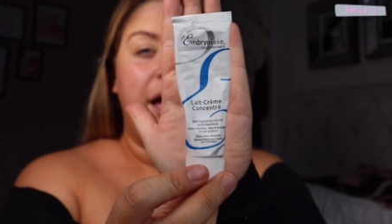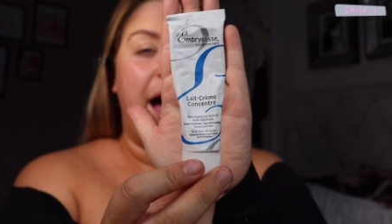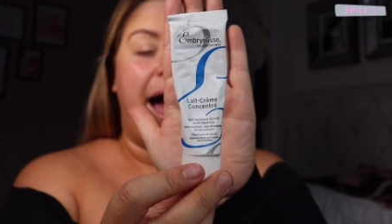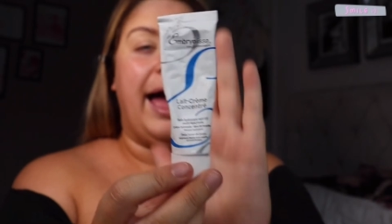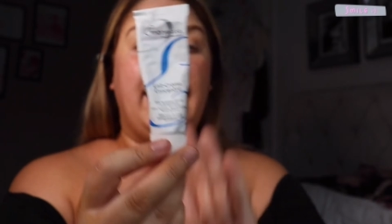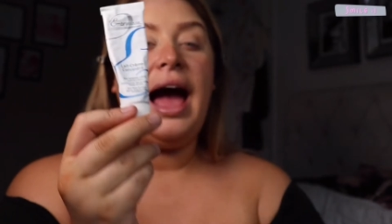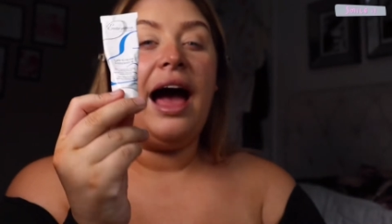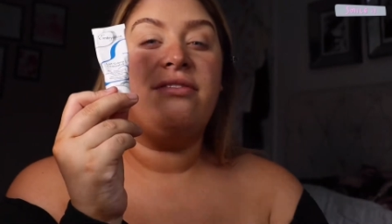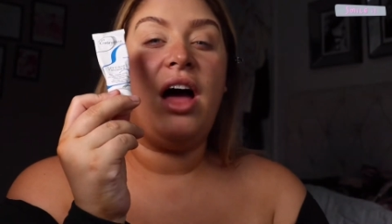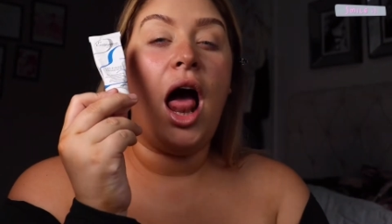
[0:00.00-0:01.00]
I
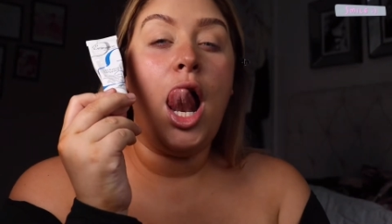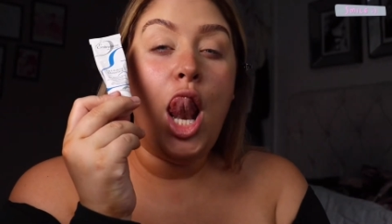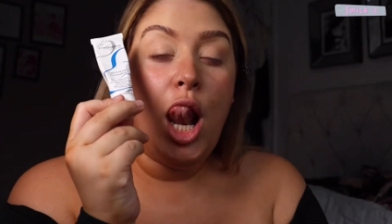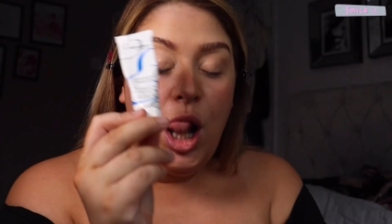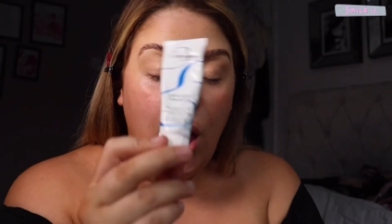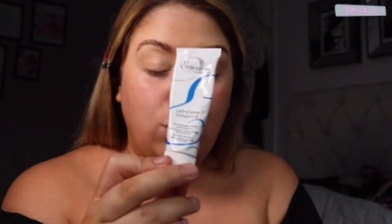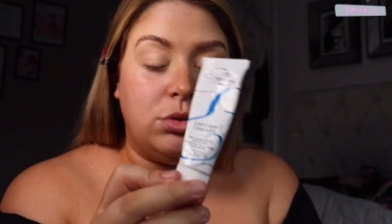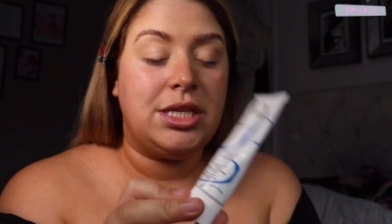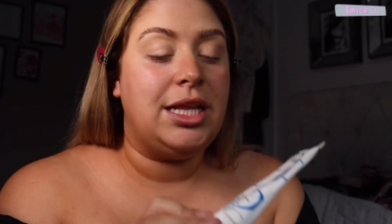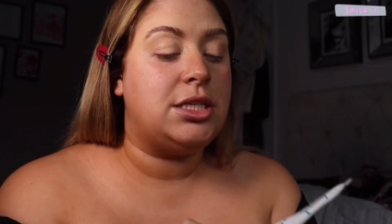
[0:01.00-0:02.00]
have
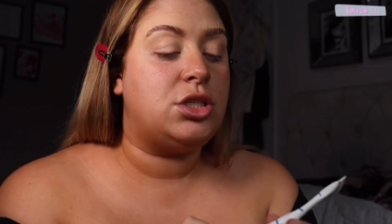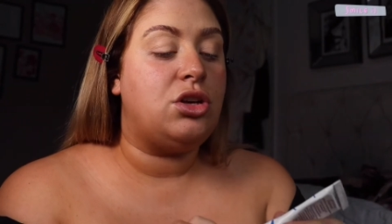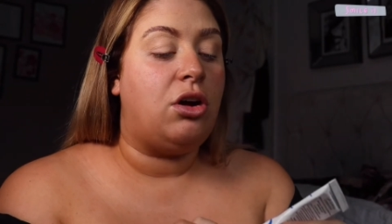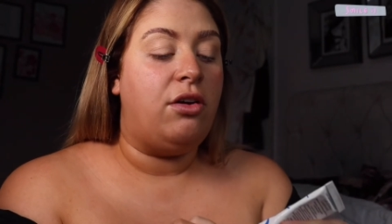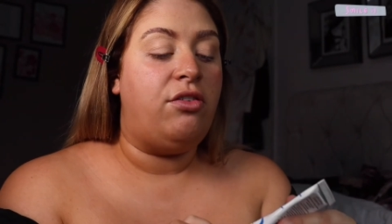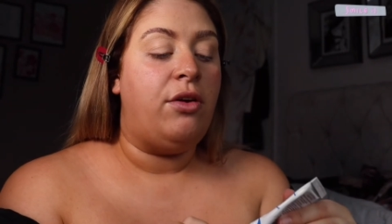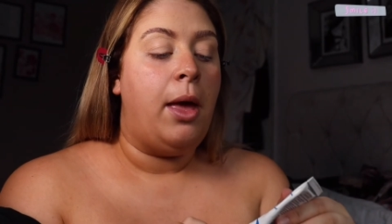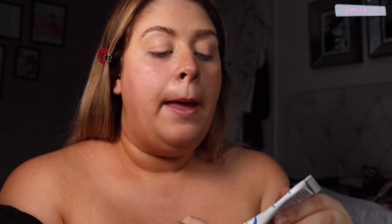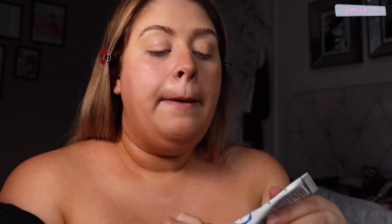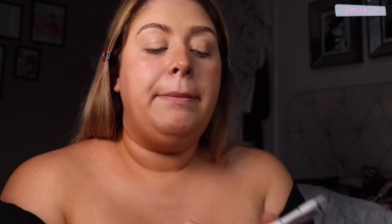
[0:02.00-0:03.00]
loads of this stuff
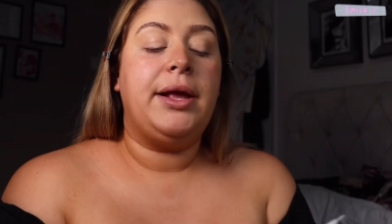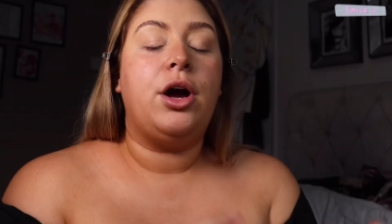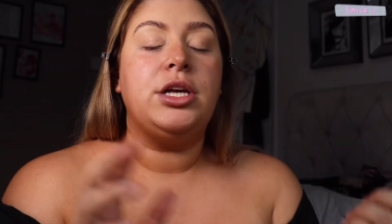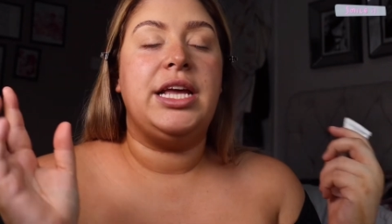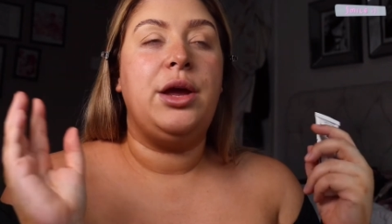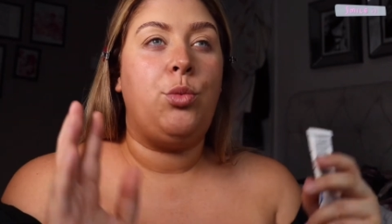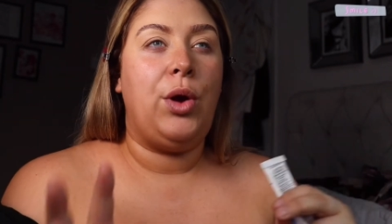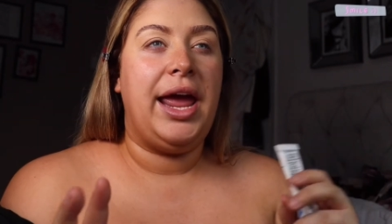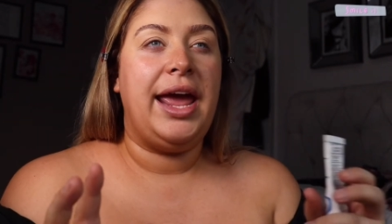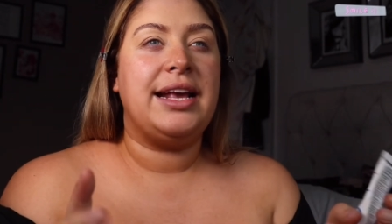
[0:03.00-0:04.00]
because it
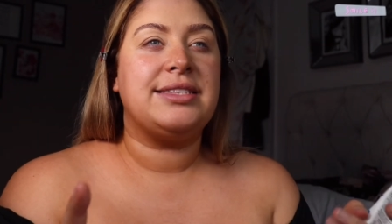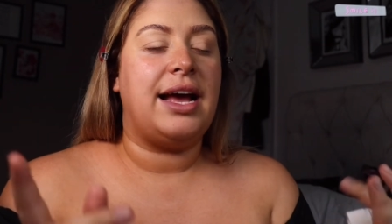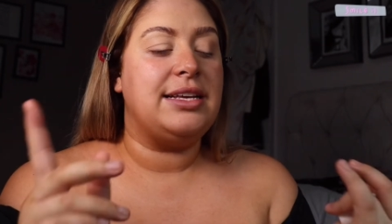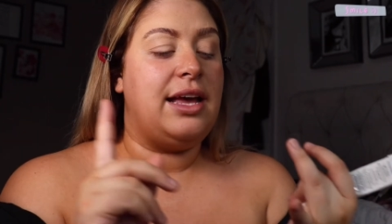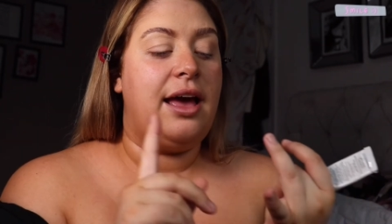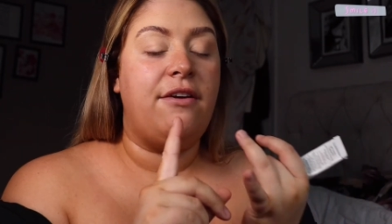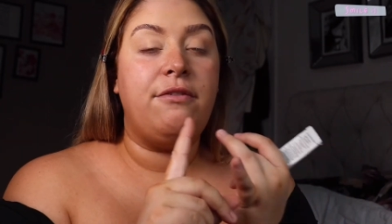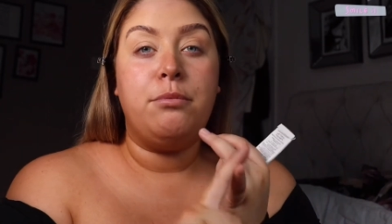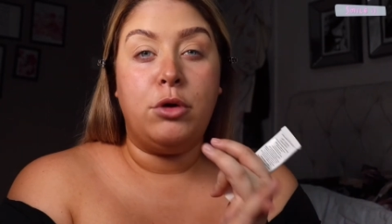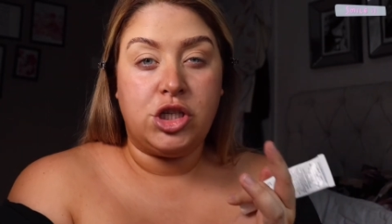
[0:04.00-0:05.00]
works as a
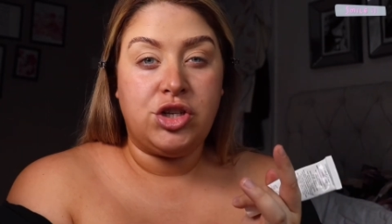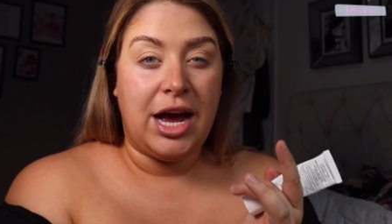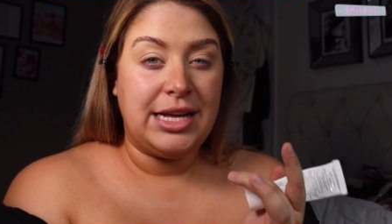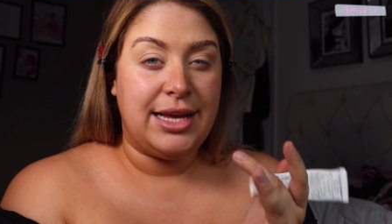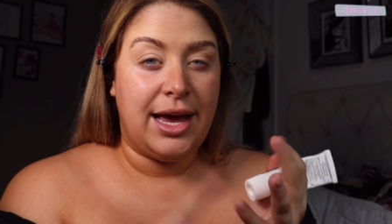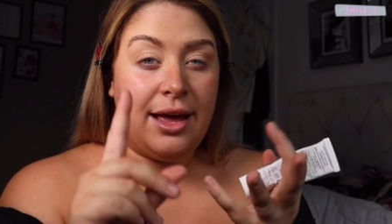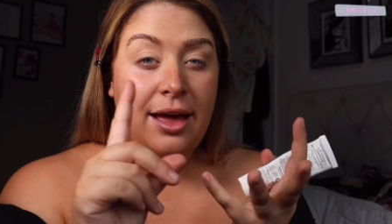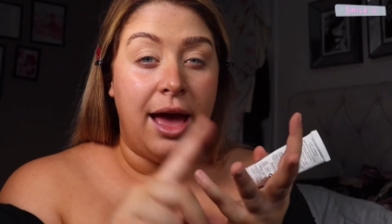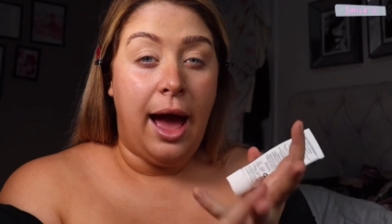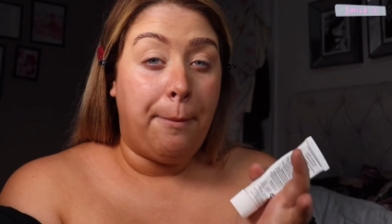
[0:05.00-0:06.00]
moisturiser,
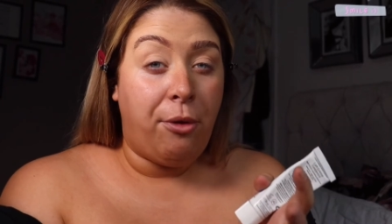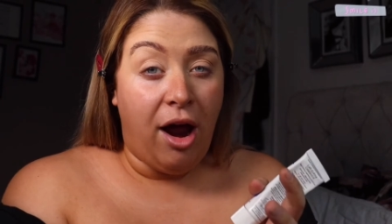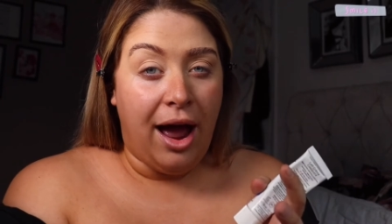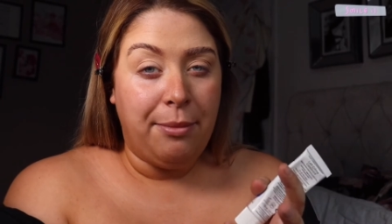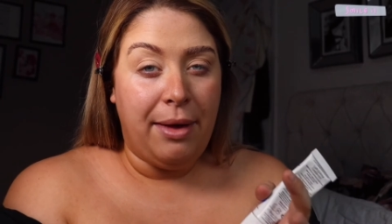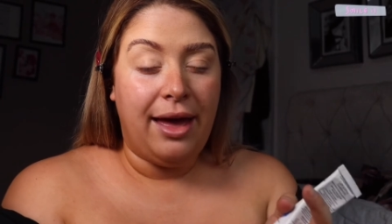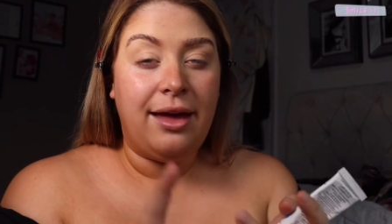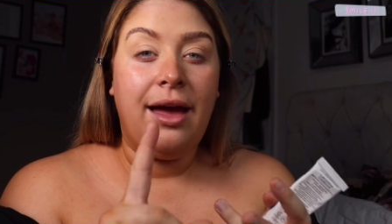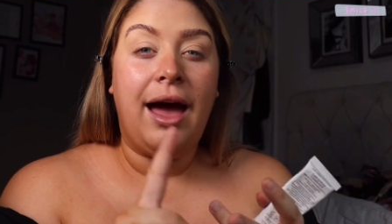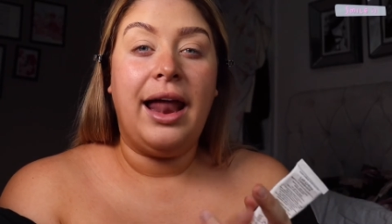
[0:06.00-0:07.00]
a primer
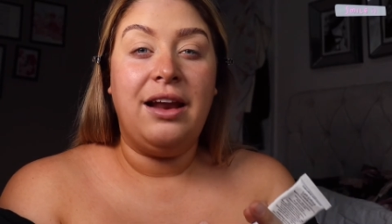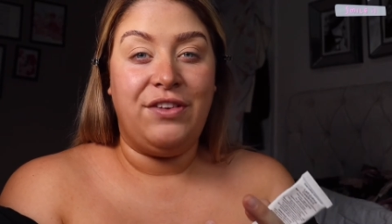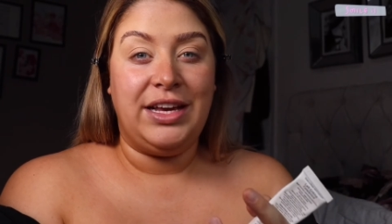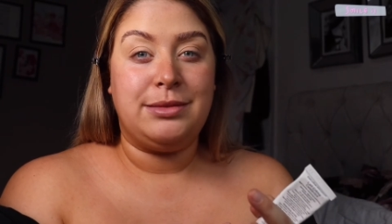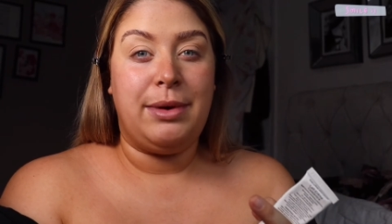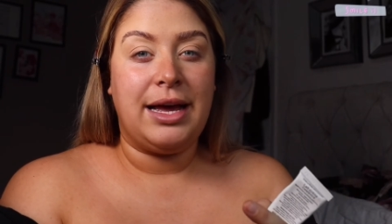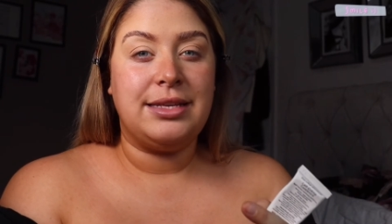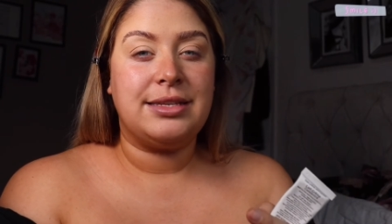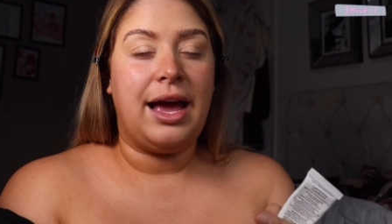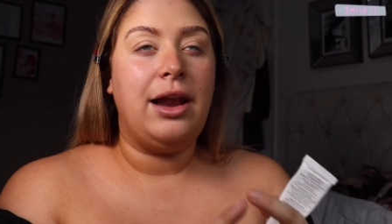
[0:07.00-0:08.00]
and a face
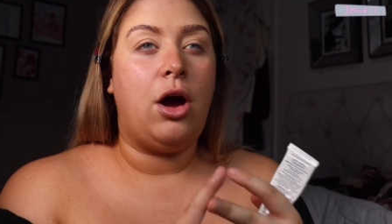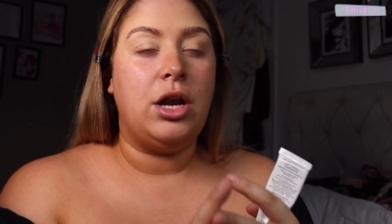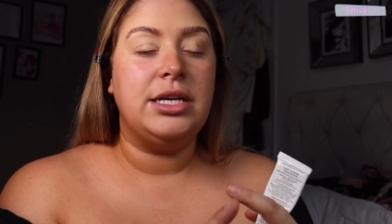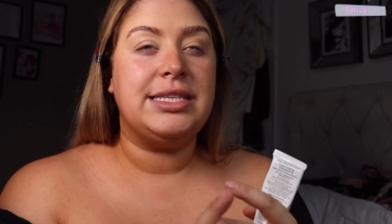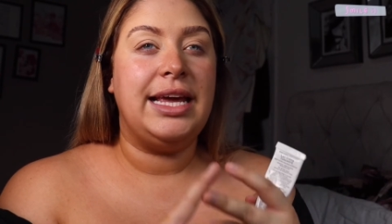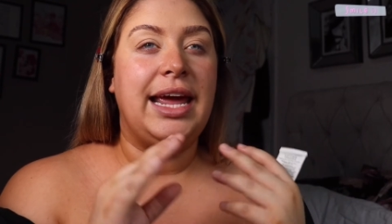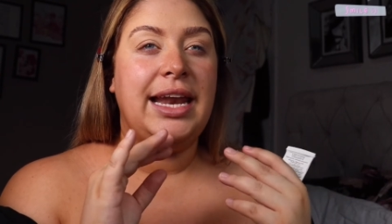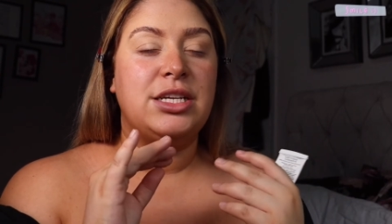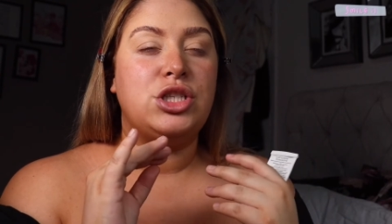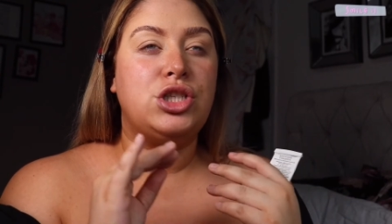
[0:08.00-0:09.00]
mask and honestly it
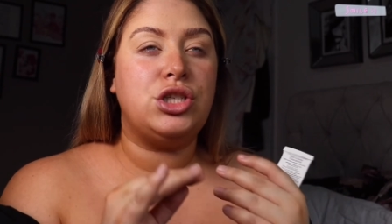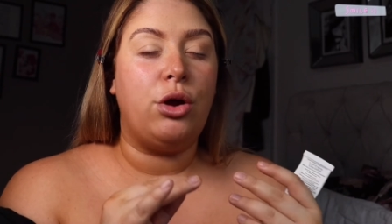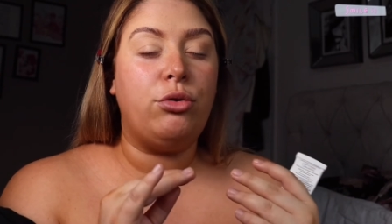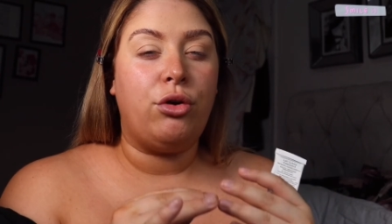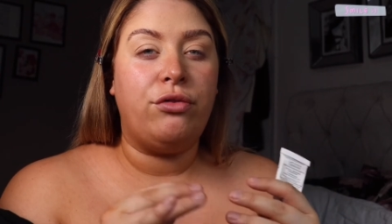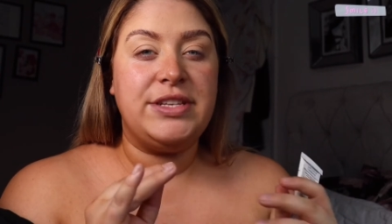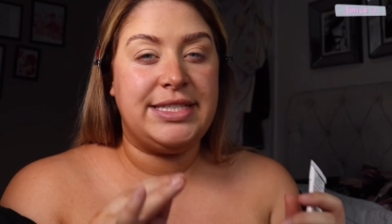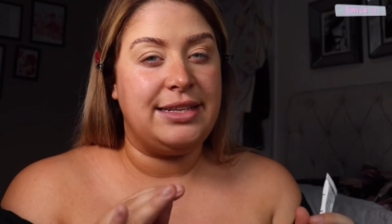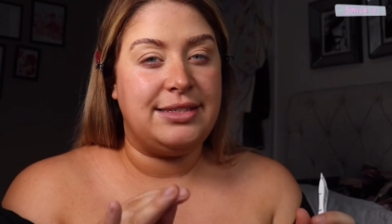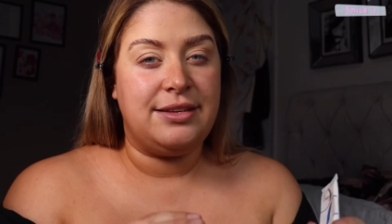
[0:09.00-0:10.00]
is so good for
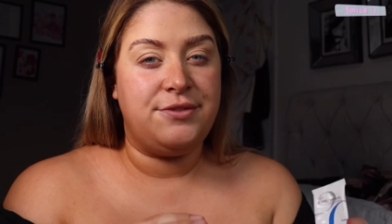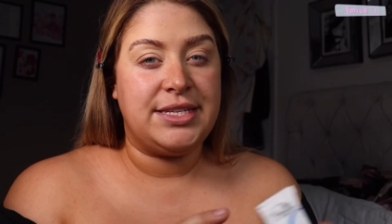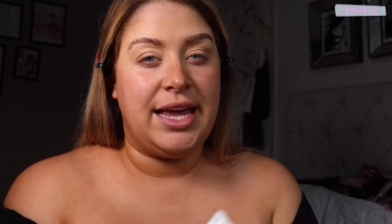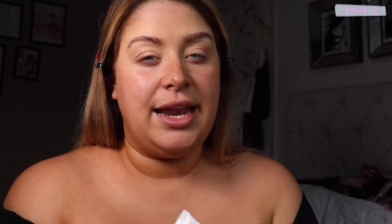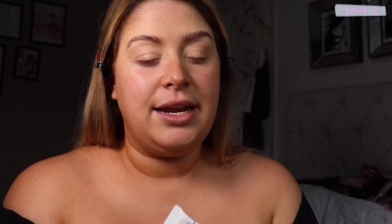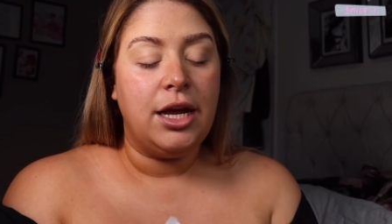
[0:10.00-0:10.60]
sensitive skin